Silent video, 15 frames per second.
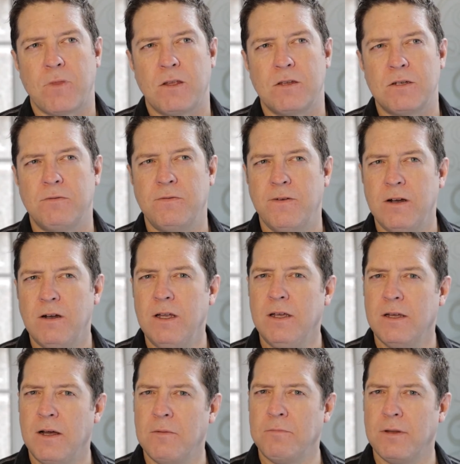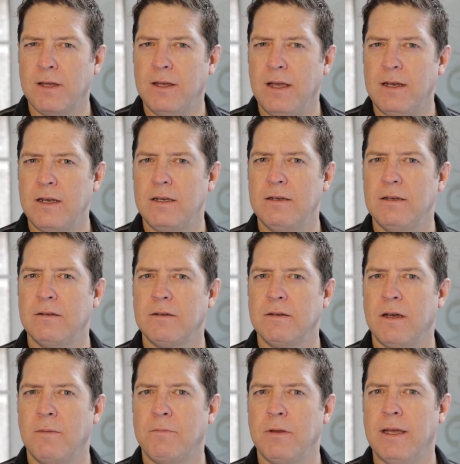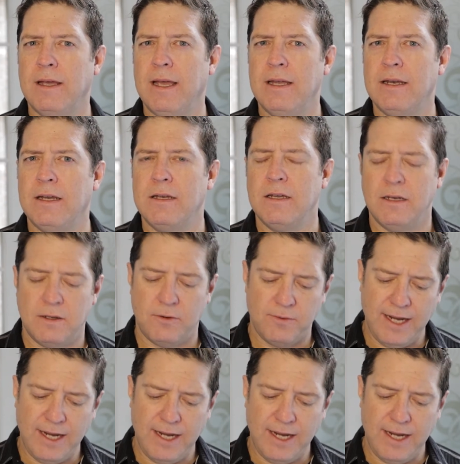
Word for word: it's a fairly complicated complicated uh,